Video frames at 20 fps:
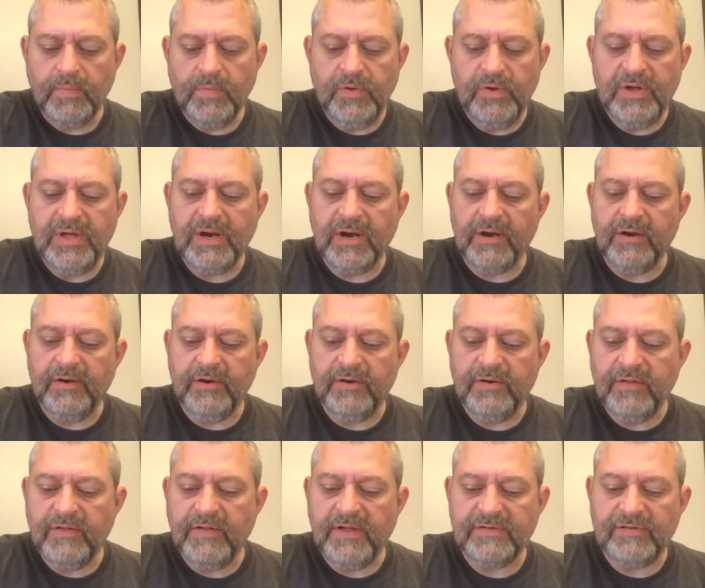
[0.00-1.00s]
get a
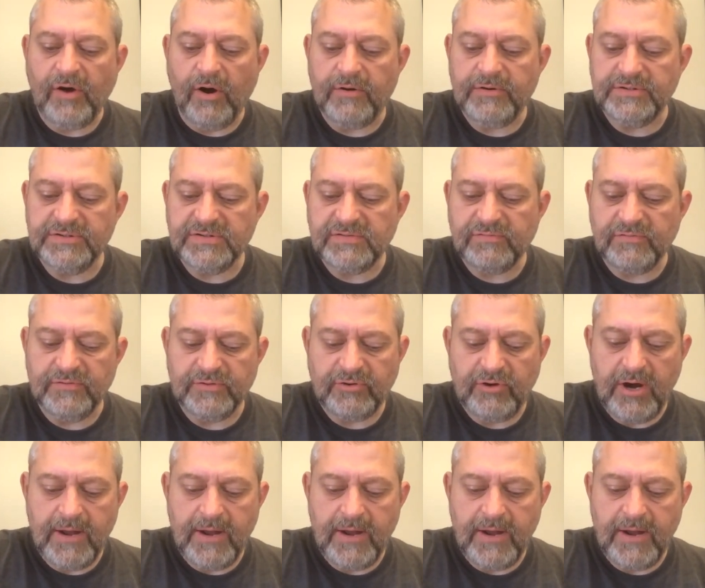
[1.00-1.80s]
little of that tartness from the